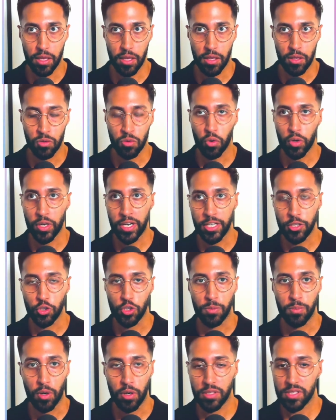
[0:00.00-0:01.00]
not an issue,
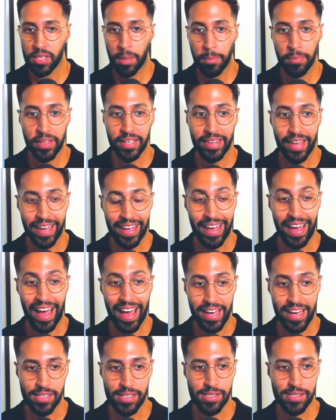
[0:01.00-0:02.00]
but something that it
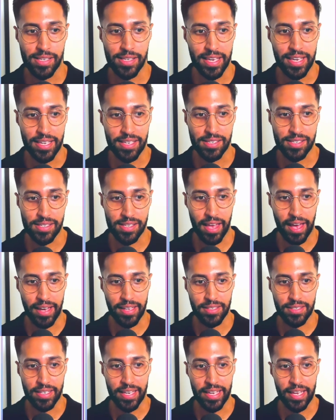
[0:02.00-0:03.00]
has is
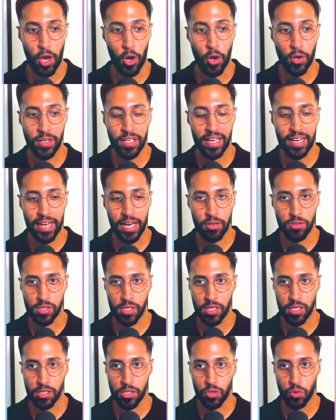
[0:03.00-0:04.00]
that it only allows
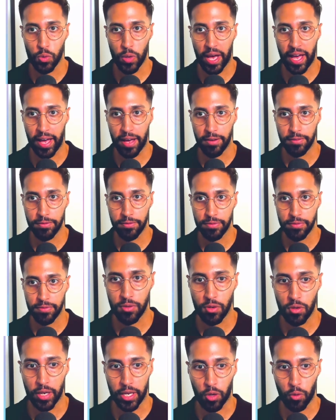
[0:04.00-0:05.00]
us to have,
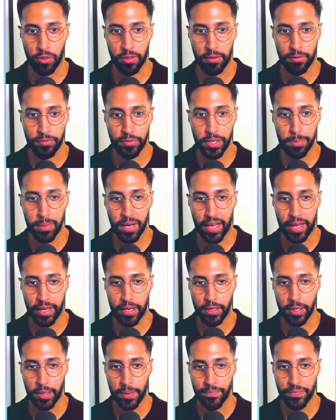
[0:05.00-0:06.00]
like on the free
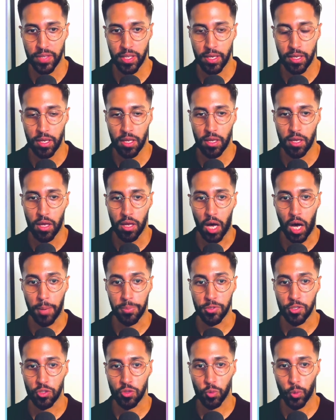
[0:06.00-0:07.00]
plan, up
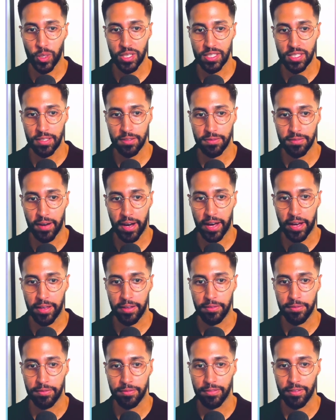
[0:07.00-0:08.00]
to
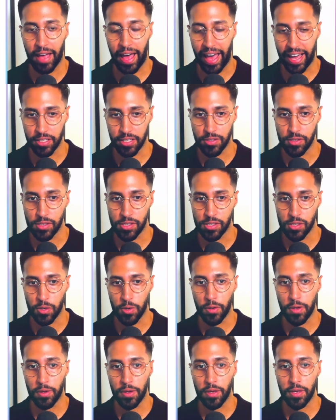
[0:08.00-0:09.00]
25 actors. So
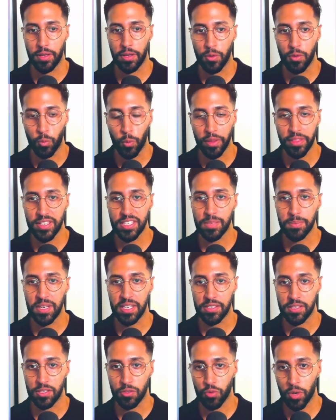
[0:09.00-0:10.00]
what this
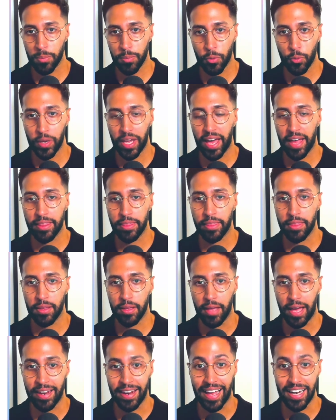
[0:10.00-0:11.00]
means is, remember we had the
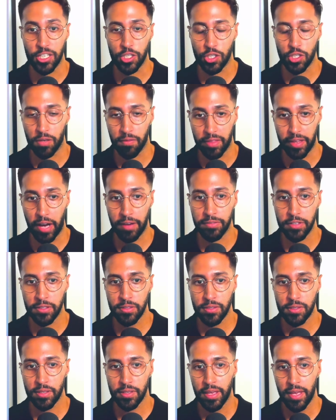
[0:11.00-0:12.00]
analogy of the
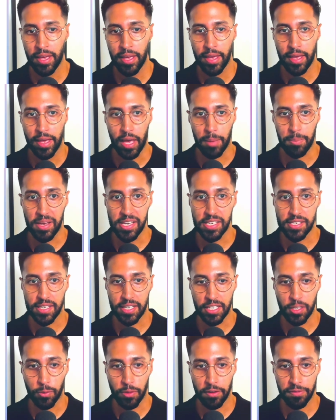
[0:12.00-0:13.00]
ovens? It basically,
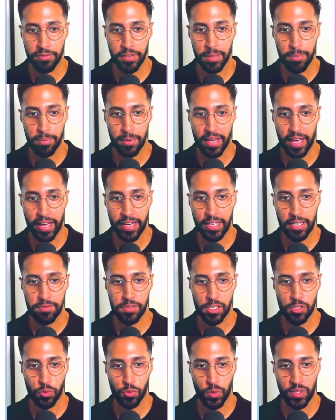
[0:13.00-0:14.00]
with the free plan, it gives
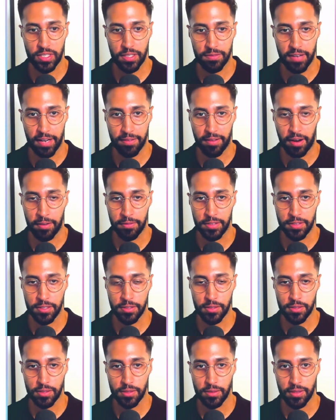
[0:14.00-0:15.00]
us 25
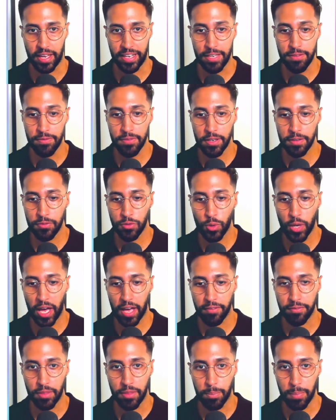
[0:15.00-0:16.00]
ovens. And even if you
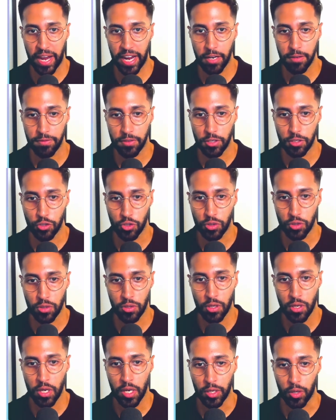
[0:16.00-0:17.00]
have the paid version,
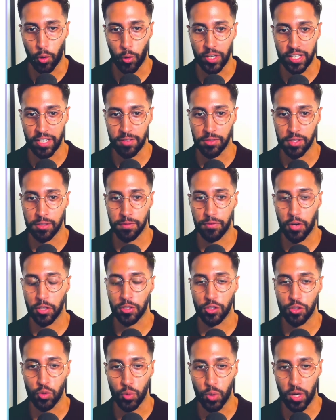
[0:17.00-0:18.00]
it only gives us
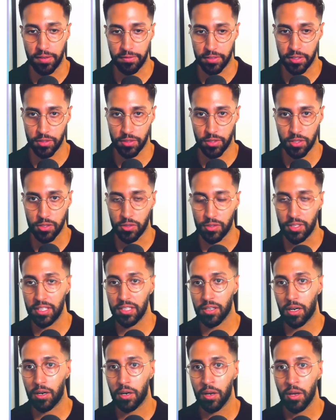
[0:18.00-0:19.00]
32 ovens. So these
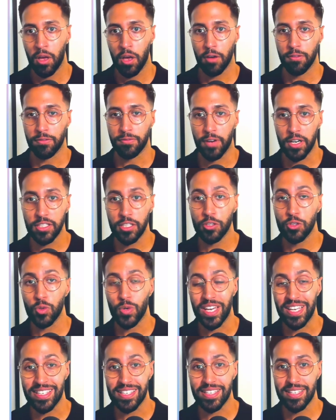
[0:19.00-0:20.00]
are 32
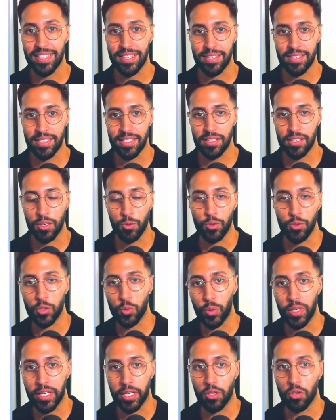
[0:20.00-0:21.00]
instances in which we
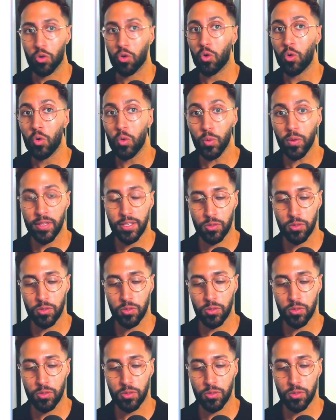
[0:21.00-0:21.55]
can call this